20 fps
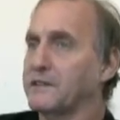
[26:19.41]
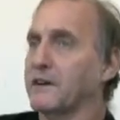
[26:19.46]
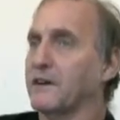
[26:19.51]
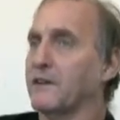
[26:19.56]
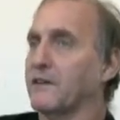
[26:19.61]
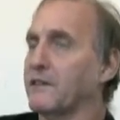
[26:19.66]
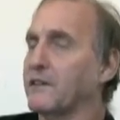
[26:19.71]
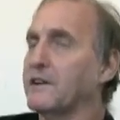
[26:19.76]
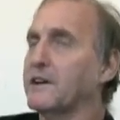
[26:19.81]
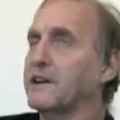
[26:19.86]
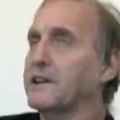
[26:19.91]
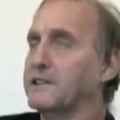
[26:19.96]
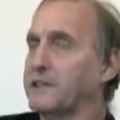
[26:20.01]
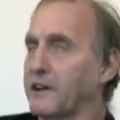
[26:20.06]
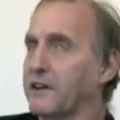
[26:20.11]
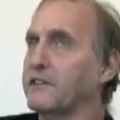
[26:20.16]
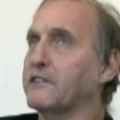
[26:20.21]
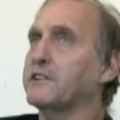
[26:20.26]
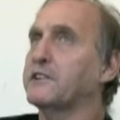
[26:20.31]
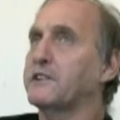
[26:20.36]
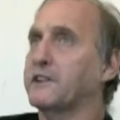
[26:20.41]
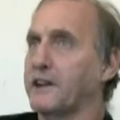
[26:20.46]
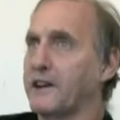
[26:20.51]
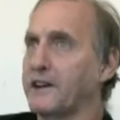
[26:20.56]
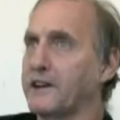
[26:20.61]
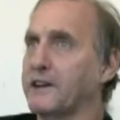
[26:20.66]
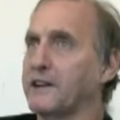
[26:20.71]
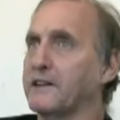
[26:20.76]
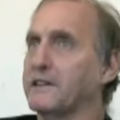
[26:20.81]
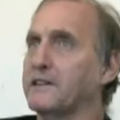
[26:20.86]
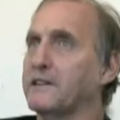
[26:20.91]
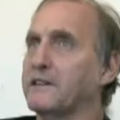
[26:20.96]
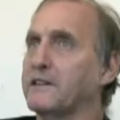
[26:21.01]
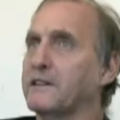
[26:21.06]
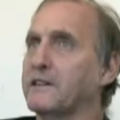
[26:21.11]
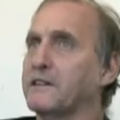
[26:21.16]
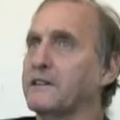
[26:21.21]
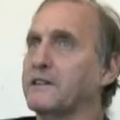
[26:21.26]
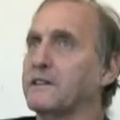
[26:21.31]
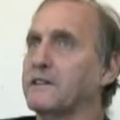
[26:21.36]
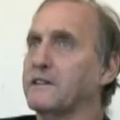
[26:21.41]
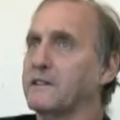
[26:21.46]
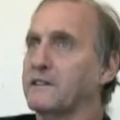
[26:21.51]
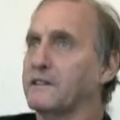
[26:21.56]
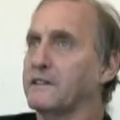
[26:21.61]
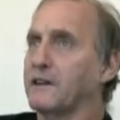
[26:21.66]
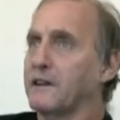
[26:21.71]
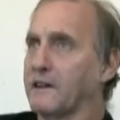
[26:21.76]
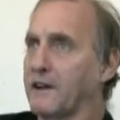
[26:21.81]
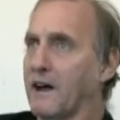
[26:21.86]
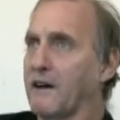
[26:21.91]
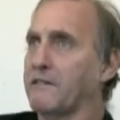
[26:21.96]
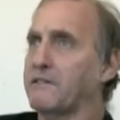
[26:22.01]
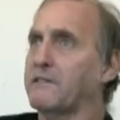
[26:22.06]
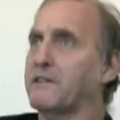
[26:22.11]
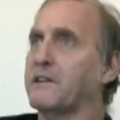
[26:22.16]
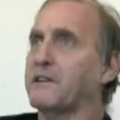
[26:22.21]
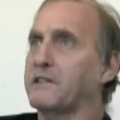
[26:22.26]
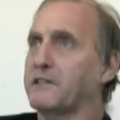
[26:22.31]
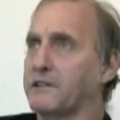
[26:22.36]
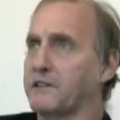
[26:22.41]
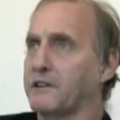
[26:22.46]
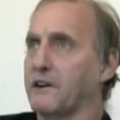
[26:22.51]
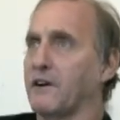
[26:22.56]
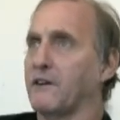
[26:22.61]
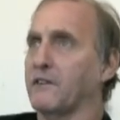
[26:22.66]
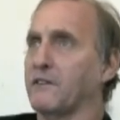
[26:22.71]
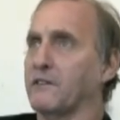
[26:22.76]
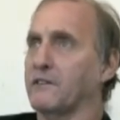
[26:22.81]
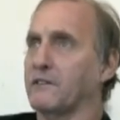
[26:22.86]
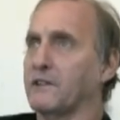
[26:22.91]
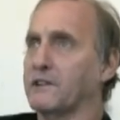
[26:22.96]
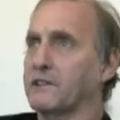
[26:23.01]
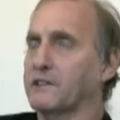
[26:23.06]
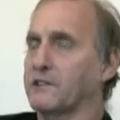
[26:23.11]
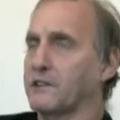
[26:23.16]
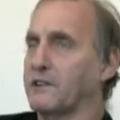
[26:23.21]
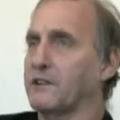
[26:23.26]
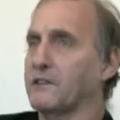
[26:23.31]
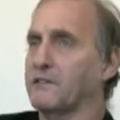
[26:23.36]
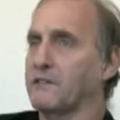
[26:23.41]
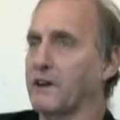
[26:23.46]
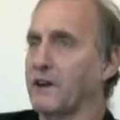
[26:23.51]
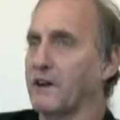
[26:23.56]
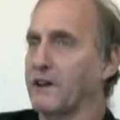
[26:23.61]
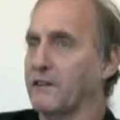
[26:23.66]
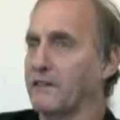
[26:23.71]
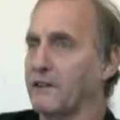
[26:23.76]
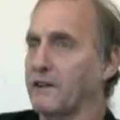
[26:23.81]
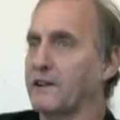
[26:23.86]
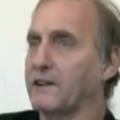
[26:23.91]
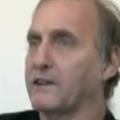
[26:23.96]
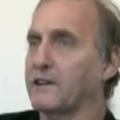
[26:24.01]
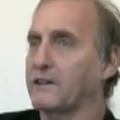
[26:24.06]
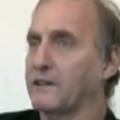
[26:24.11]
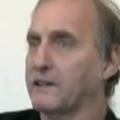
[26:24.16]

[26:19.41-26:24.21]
So it's understanding enough to know what's good and bad, right?